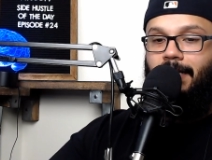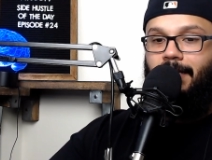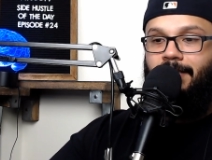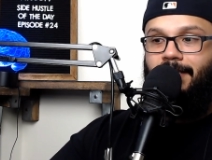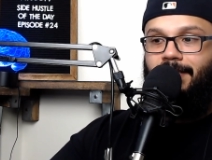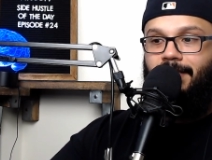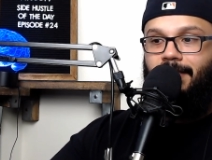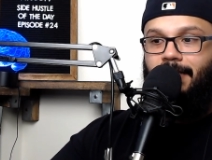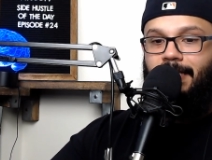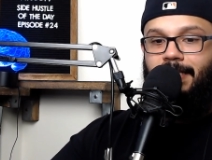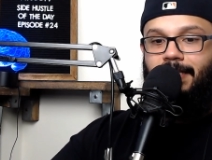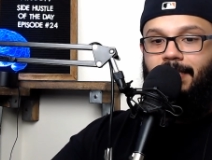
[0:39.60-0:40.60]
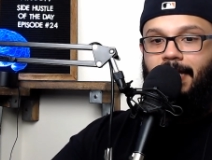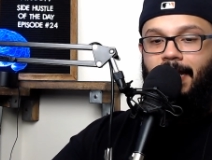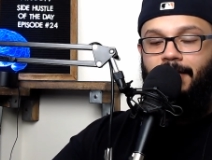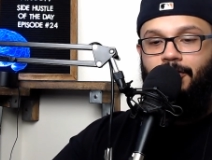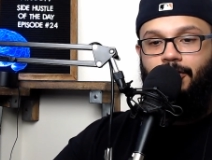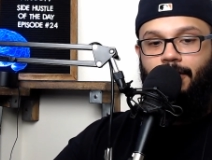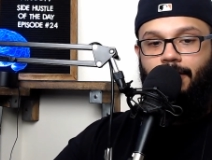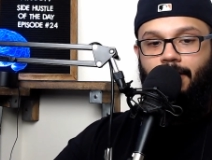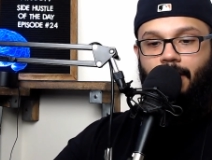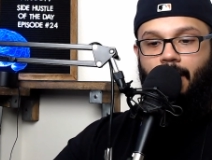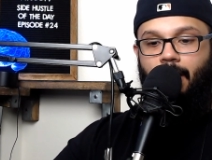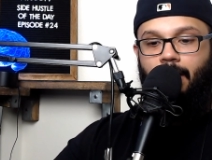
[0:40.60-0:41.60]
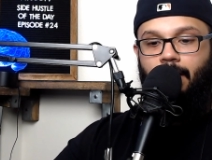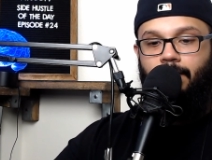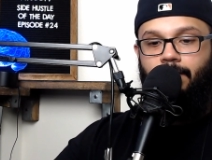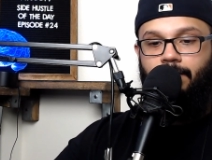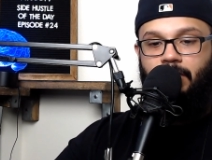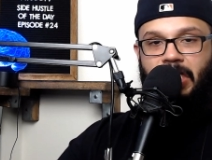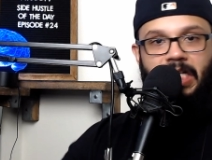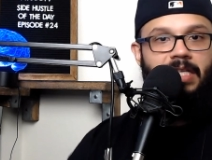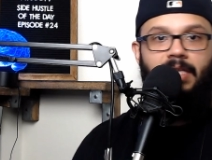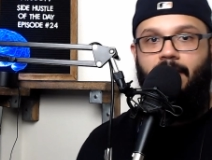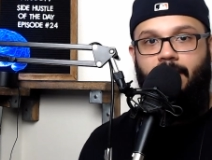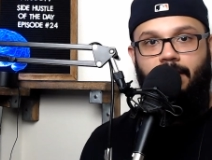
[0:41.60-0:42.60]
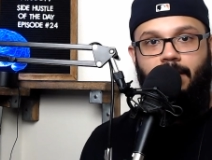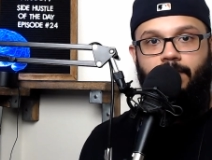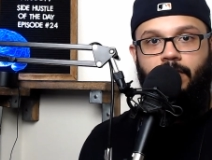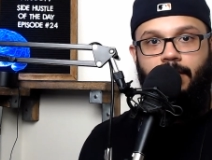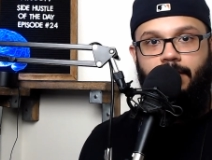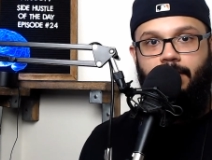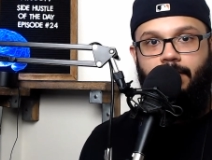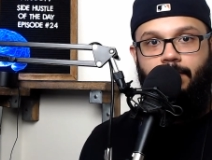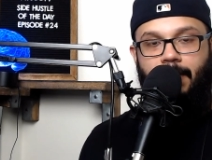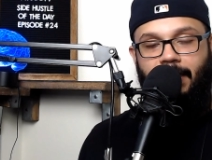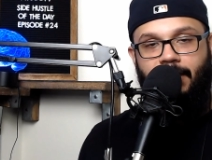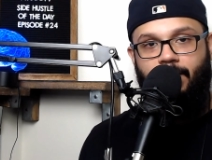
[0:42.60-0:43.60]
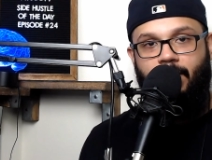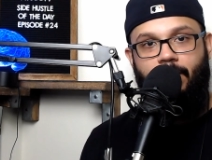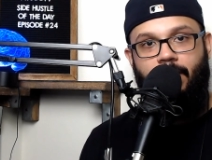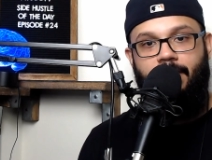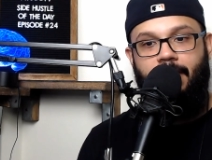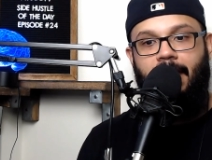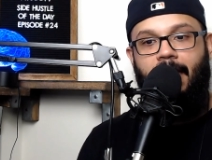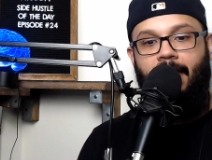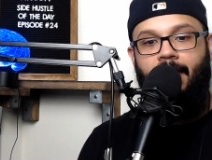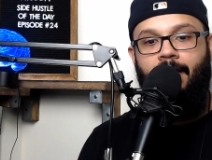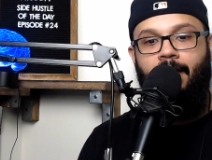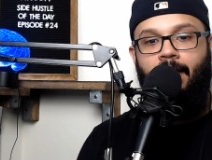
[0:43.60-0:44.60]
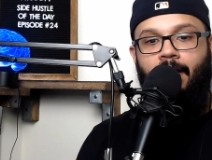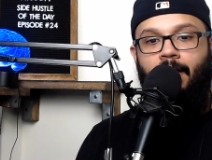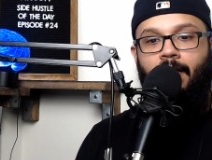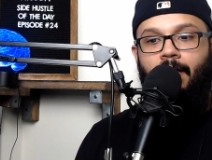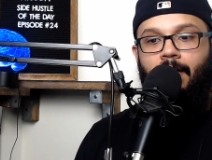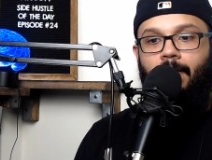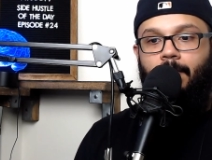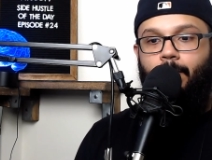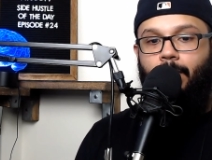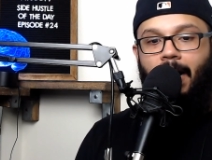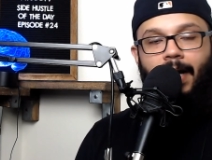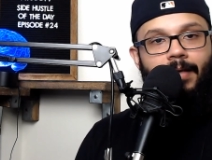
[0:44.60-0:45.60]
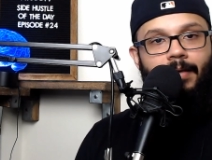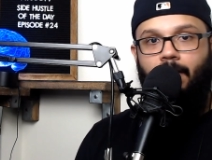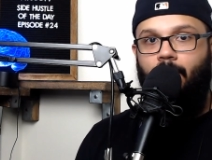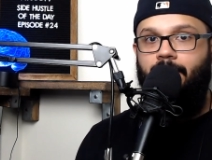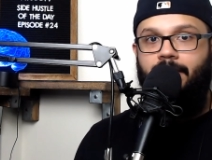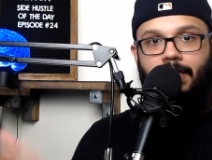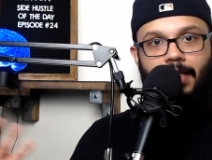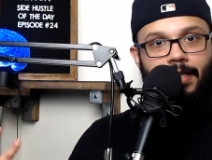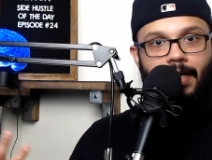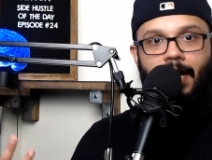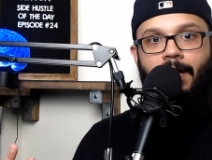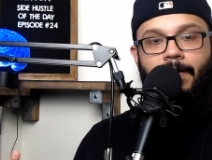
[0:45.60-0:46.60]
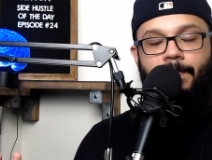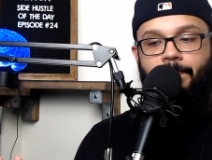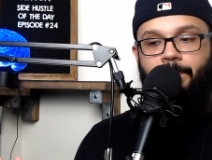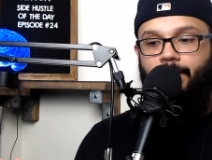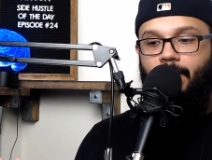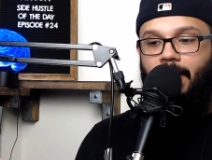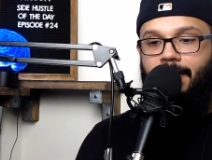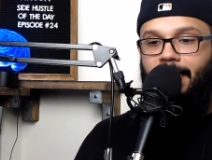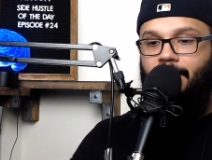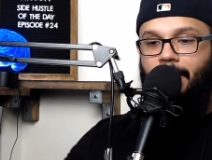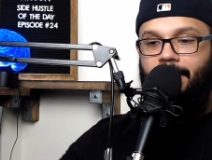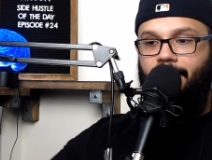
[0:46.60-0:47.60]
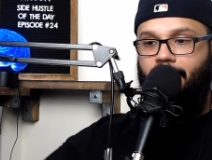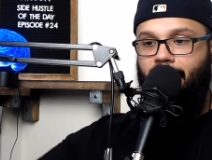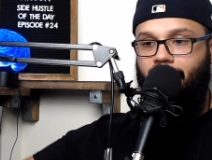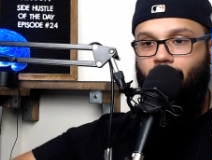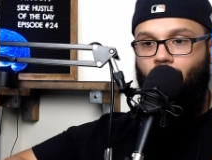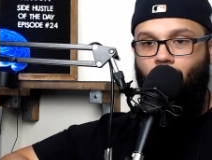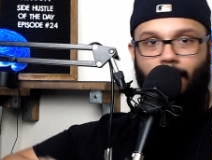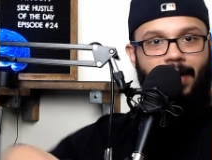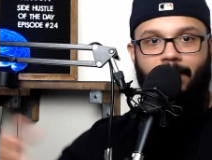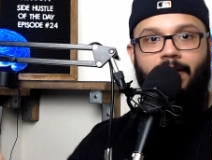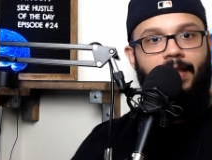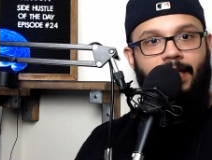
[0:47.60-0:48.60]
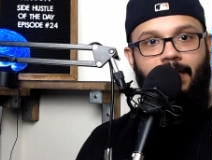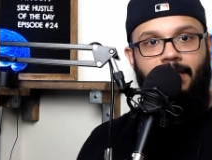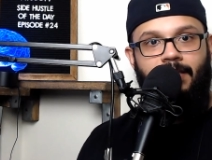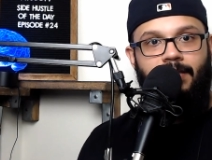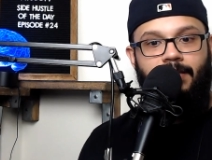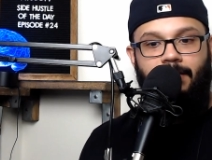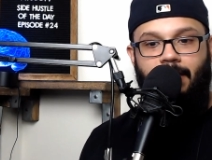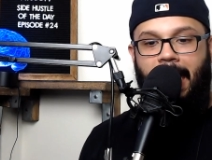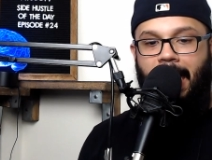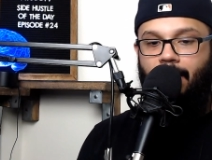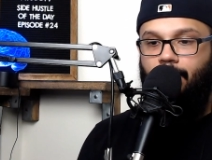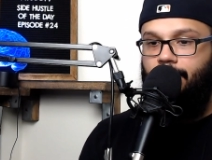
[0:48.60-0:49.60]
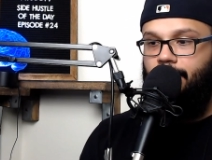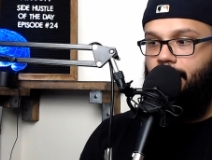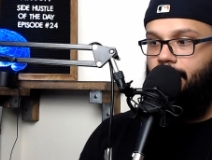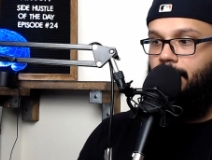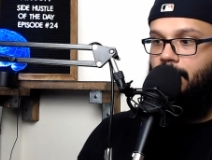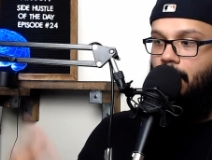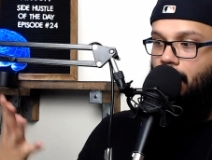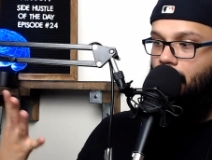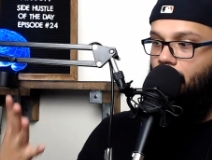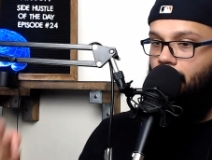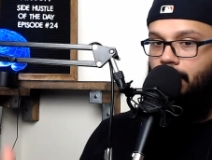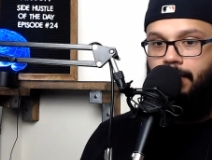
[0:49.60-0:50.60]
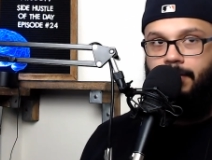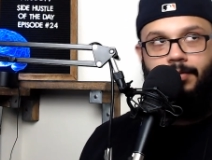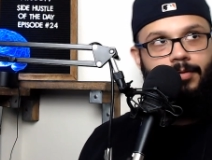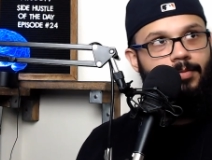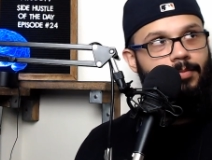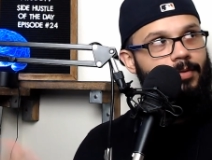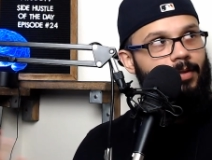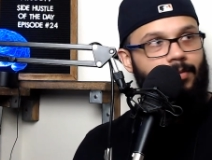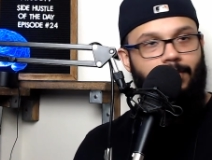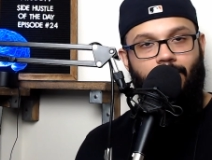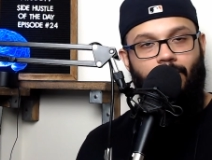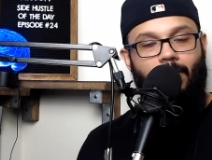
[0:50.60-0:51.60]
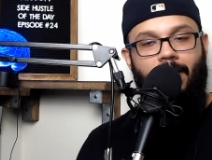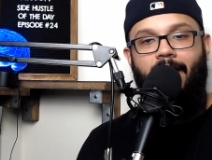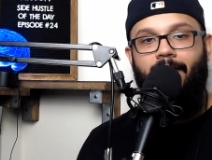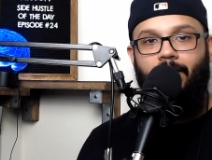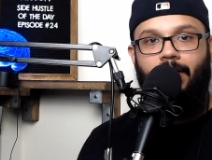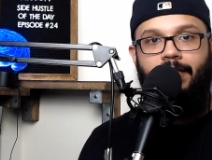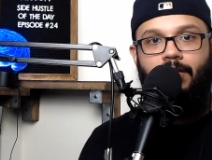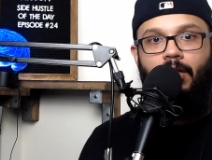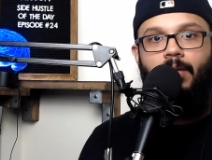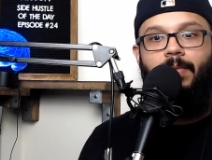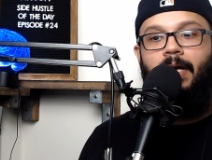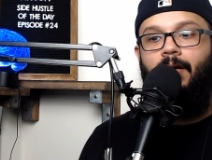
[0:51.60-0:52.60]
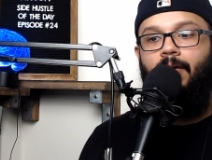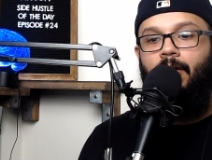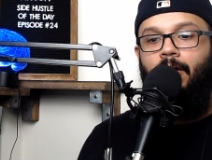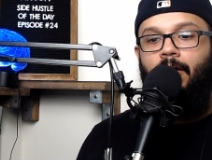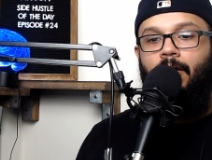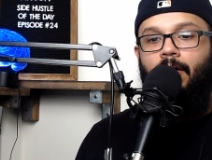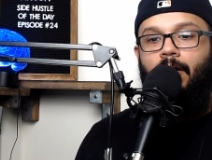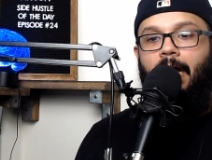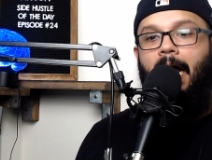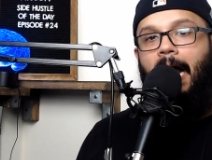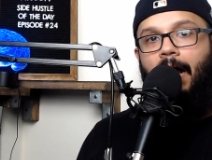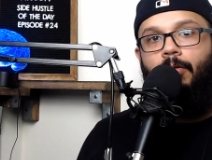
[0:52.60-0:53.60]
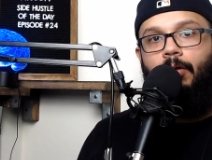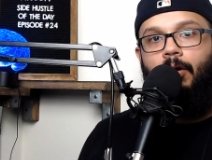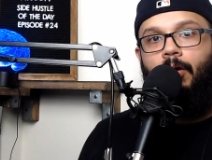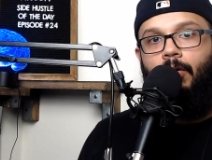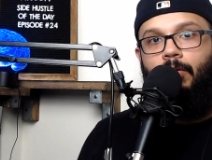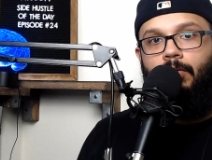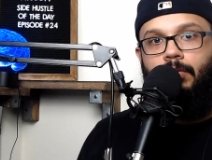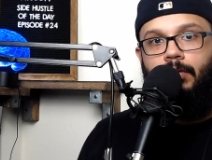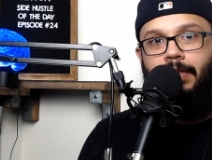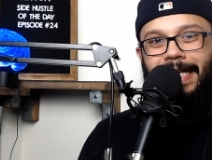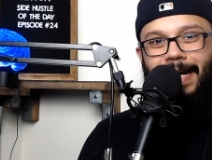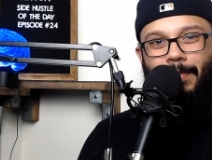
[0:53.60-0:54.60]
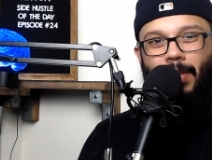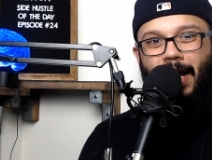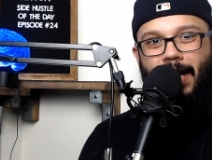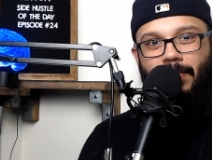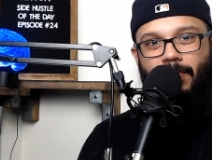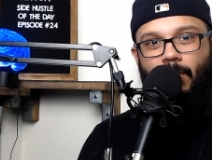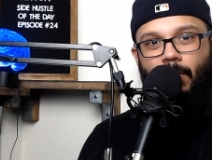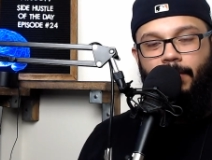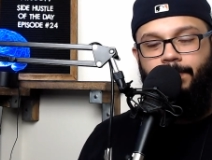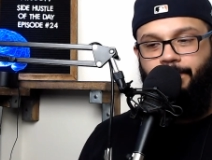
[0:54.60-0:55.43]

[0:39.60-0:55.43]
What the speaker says: just intention of killing it, of just making as much money as they can, buying low and selling high. And that's basically what everything is. Houses, cars, whatever. It's all about how low can I buy it for,